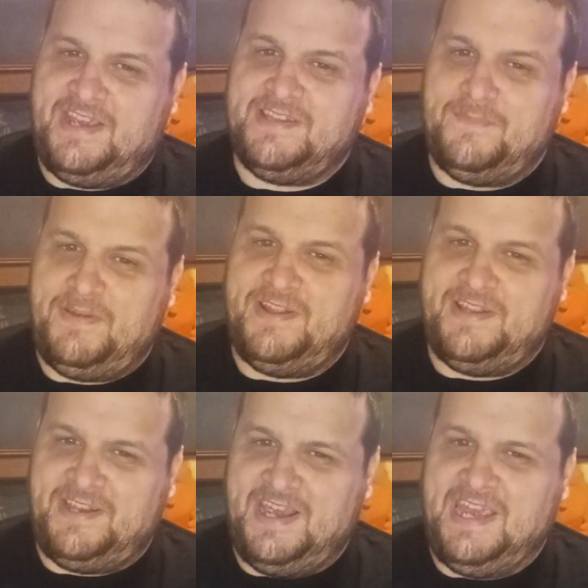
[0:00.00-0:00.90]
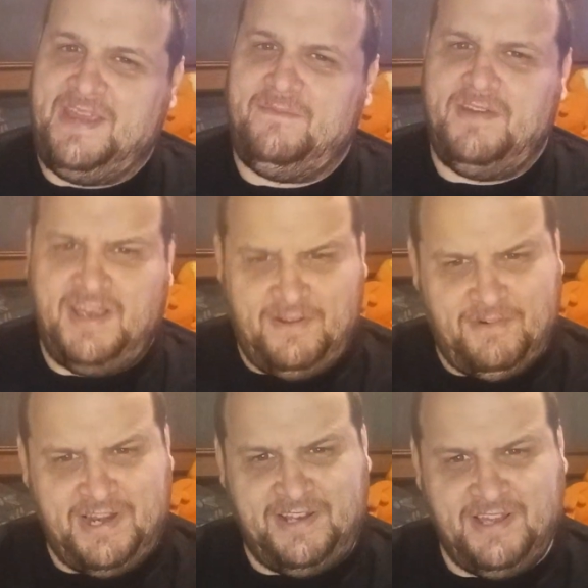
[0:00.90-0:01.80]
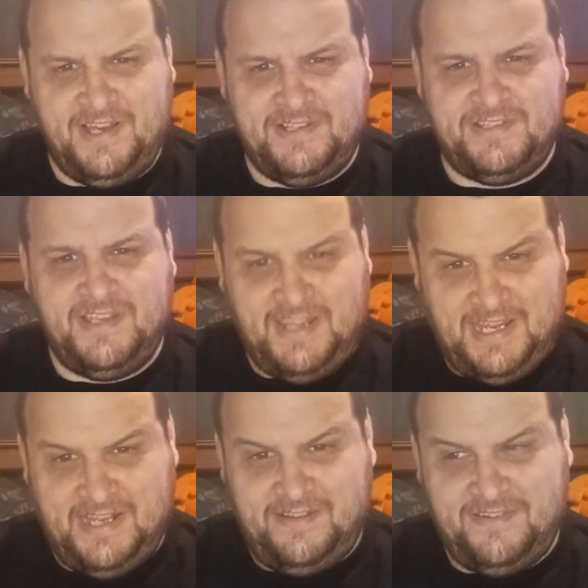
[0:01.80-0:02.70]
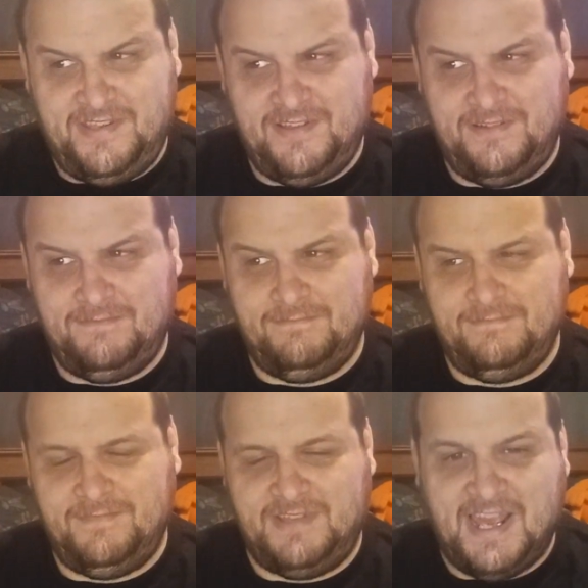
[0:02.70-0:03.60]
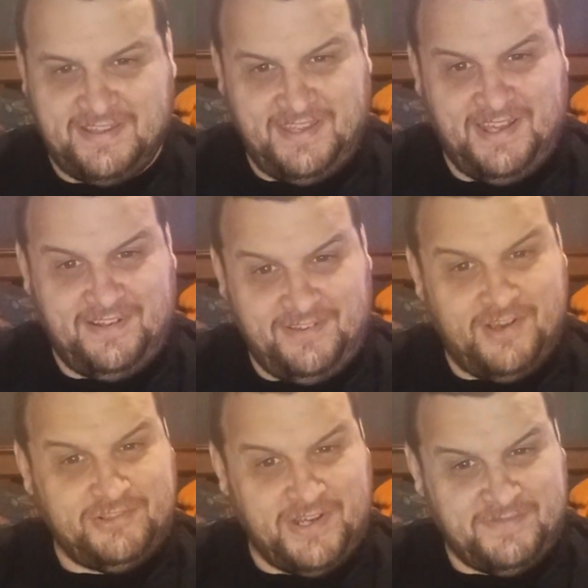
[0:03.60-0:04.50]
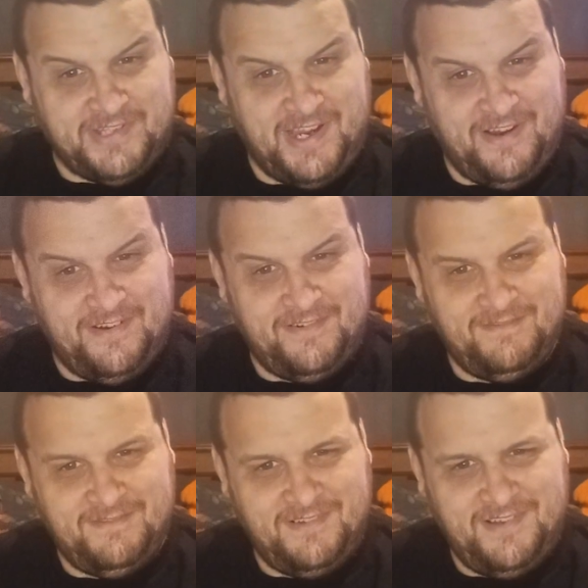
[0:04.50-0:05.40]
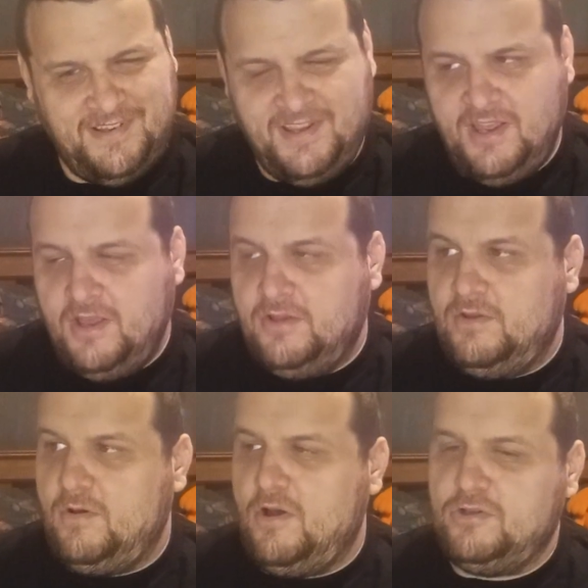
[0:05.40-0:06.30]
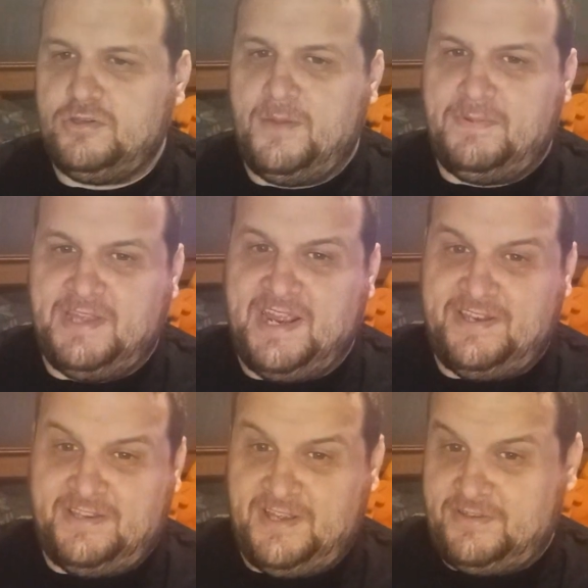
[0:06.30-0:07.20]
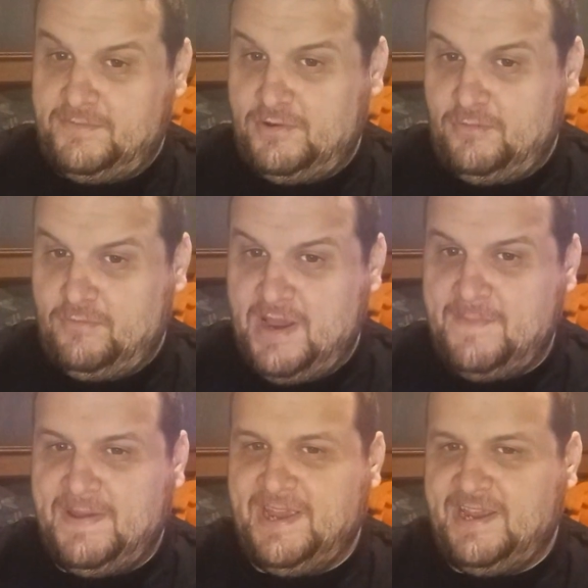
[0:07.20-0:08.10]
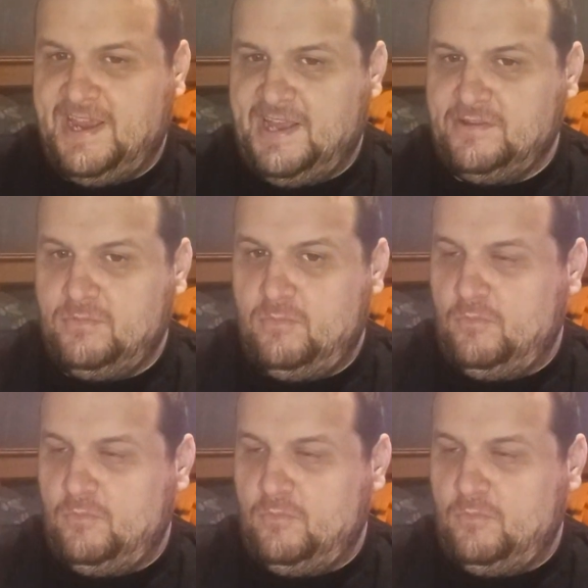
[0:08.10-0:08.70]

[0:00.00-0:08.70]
gets to appear in the game, and what he does, eat. That's it. No jump scare. Also, our protagonist gets some new grab pack hands.